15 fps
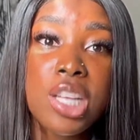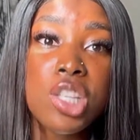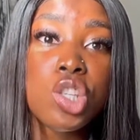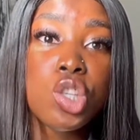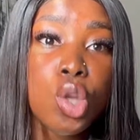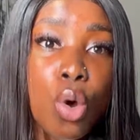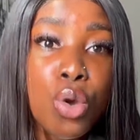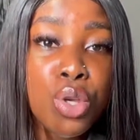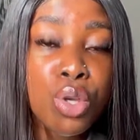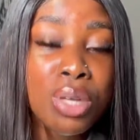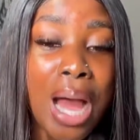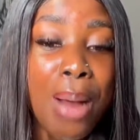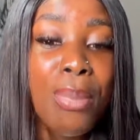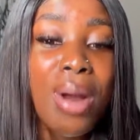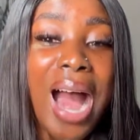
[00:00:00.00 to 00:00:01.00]
is slowing you
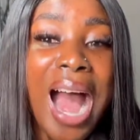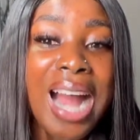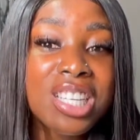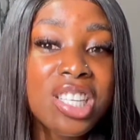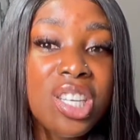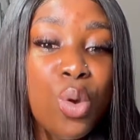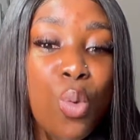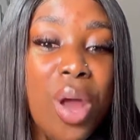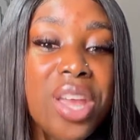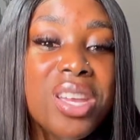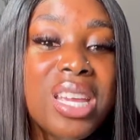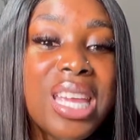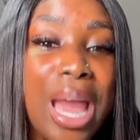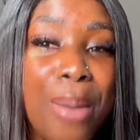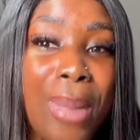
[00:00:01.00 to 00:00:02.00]
down, but actually when
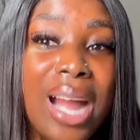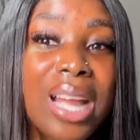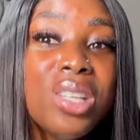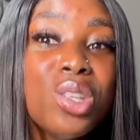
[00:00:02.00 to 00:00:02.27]
you get back,